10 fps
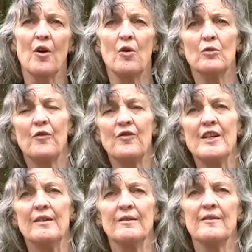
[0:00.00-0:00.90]
old
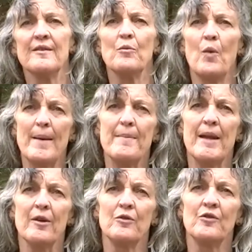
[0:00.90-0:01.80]
fields, and wet
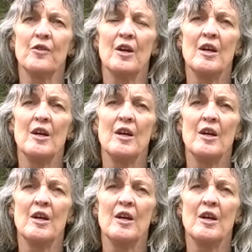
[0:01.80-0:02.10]
meadows